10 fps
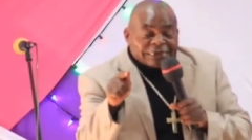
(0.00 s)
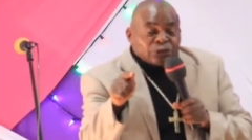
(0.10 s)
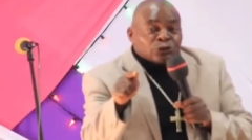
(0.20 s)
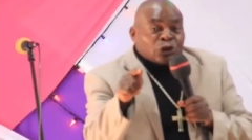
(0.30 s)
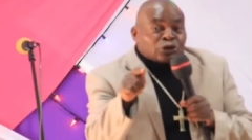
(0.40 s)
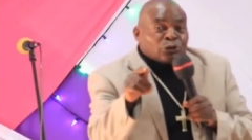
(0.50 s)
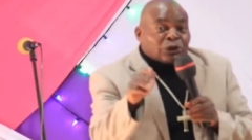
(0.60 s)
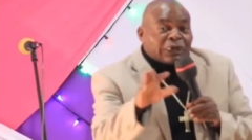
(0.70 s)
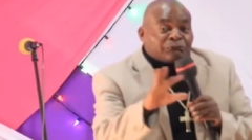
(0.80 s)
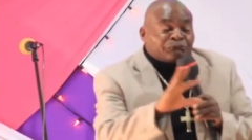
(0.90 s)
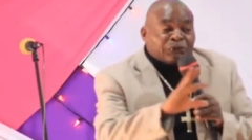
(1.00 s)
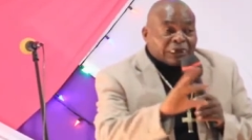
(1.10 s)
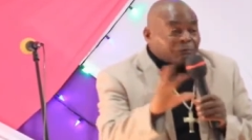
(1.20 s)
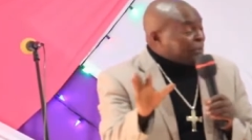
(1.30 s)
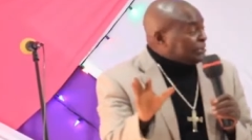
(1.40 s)
She, you know, she was a
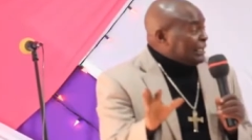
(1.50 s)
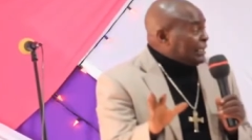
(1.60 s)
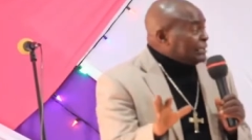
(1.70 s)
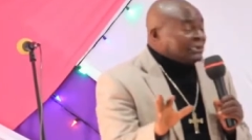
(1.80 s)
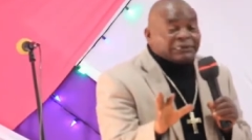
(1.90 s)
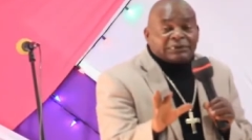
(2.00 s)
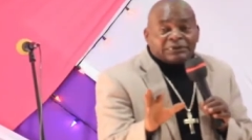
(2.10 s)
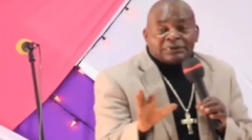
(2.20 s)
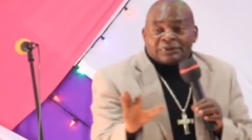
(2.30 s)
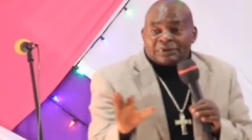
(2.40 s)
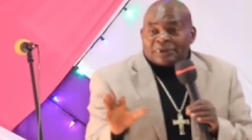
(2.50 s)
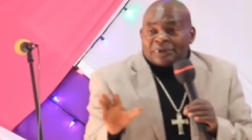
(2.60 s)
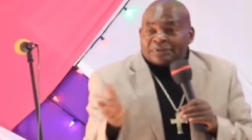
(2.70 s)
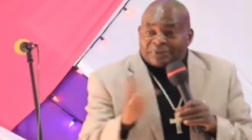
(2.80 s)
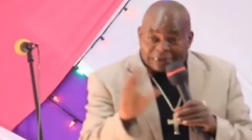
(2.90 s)
very busy lady.
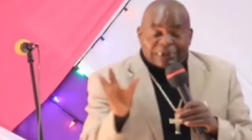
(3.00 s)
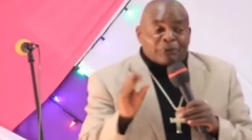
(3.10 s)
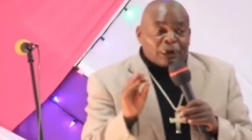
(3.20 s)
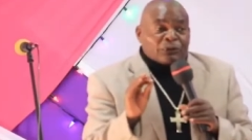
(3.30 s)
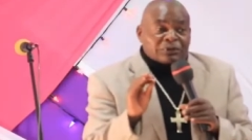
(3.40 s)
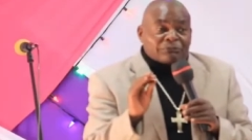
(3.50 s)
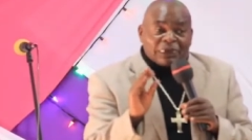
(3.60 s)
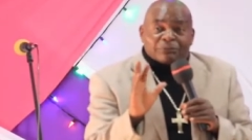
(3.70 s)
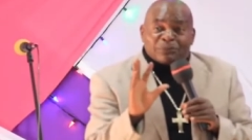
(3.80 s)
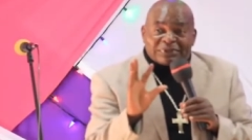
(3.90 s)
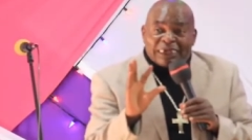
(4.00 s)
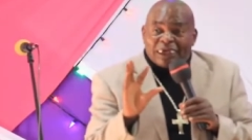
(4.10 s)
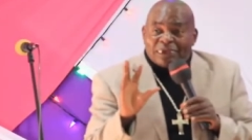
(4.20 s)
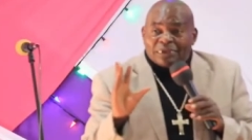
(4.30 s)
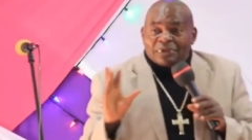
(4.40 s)
Jezebel was a very busy.
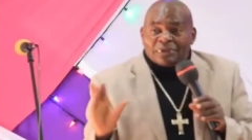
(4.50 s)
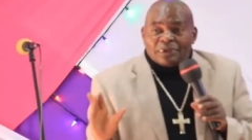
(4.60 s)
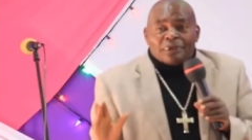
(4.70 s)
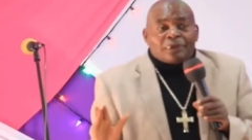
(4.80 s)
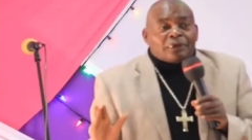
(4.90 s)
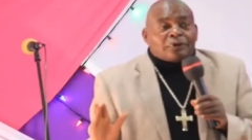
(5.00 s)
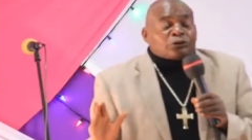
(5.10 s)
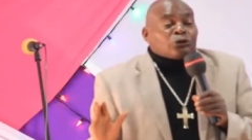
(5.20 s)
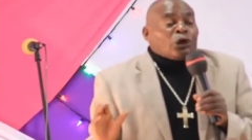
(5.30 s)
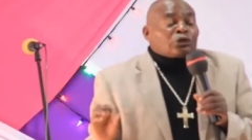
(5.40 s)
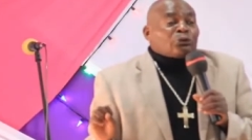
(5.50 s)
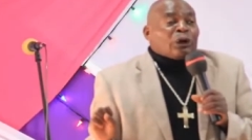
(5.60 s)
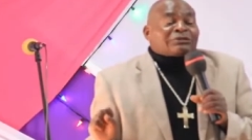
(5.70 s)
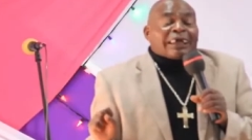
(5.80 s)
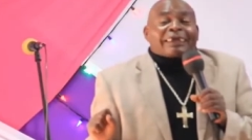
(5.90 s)
Do you know she
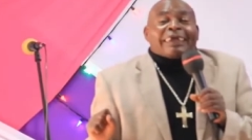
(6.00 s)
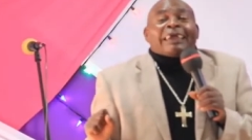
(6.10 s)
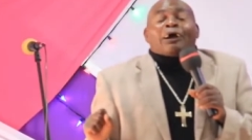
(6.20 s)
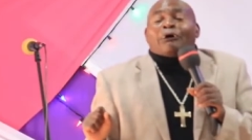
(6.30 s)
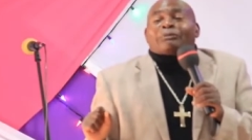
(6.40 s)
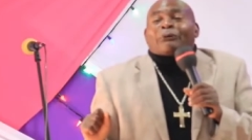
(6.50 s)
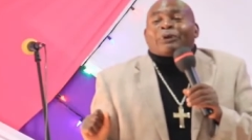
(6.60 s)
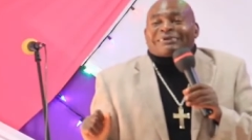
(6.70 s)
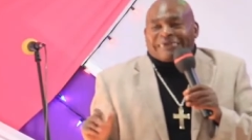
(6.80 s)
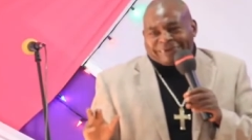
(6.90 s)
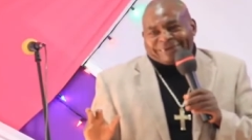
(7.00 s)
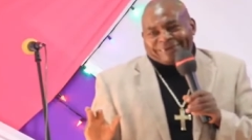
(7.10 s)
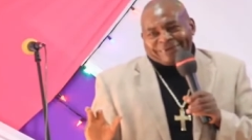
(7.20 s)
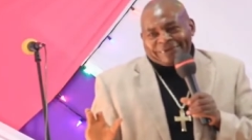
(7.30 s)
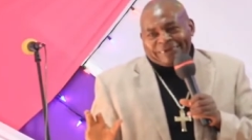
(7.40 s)
was the king of the
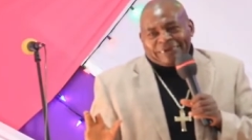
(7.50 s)
witches